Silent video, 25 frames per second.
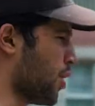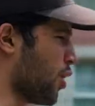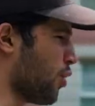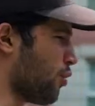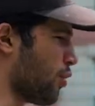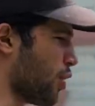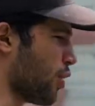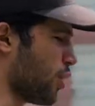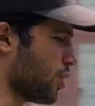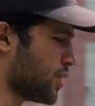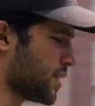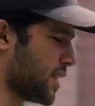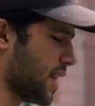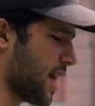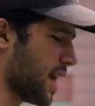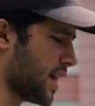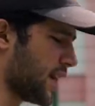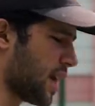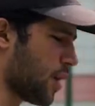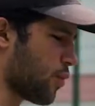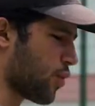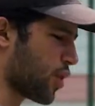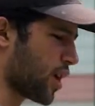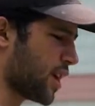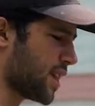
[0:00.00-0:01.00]
gonna
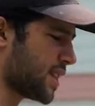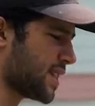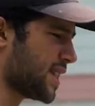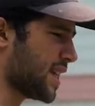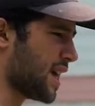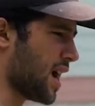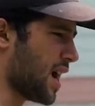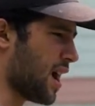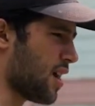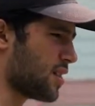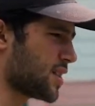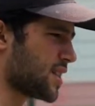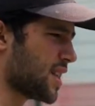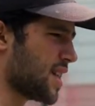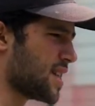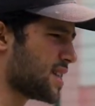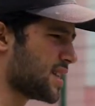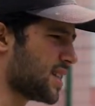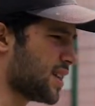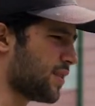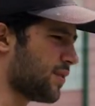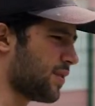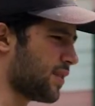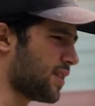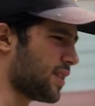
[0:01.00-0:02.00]
rotate and we're gonna see how
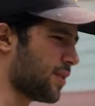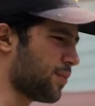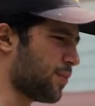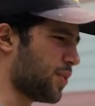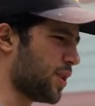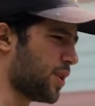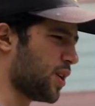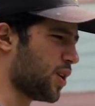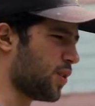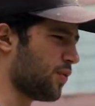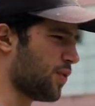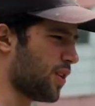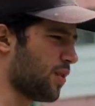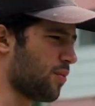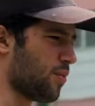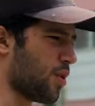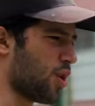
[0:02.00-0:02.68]
sensitive the POV